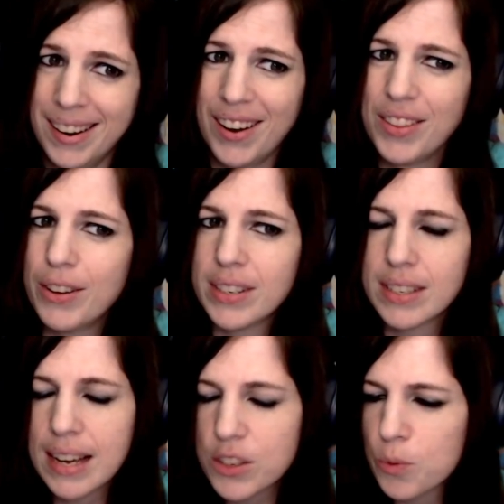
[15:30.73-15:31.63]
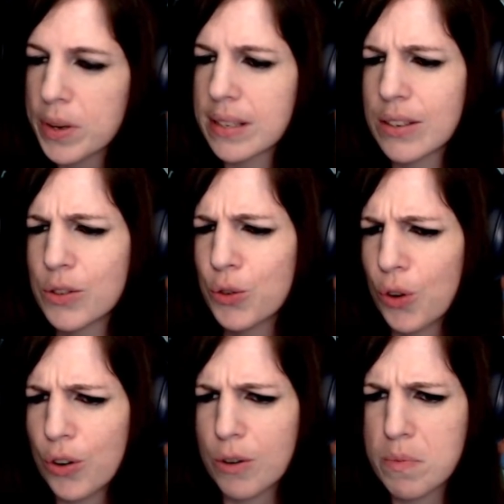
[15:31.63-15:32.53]
Although Disasterpiece has
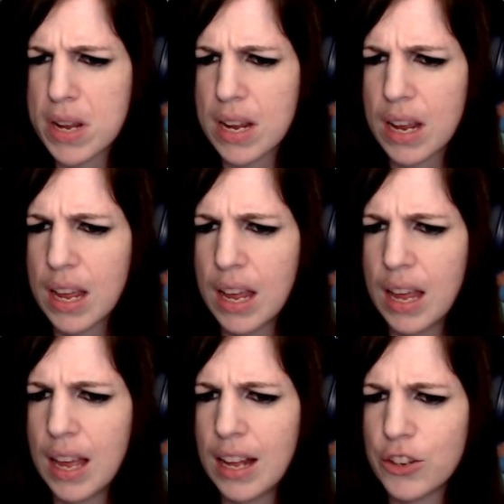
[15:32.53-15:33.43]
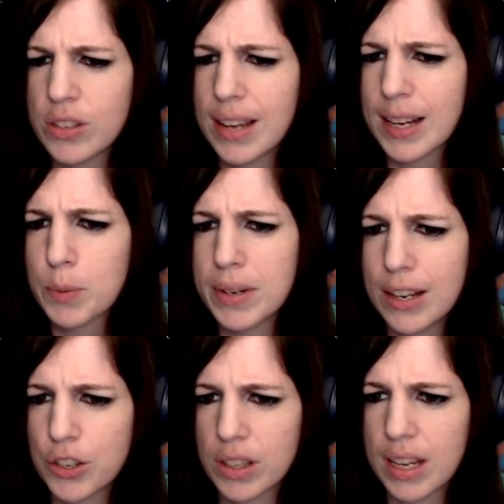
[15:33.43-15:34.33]
grown on me just
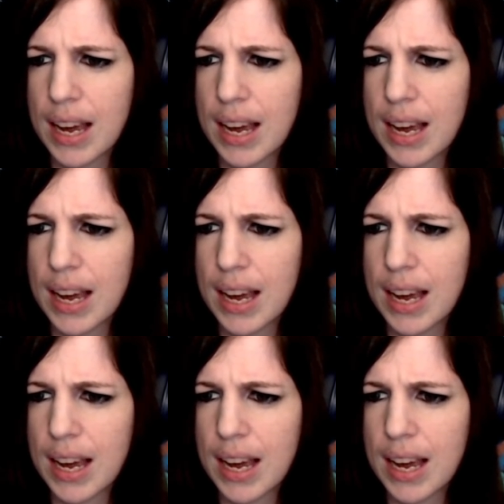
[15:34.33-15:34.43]
exponentially.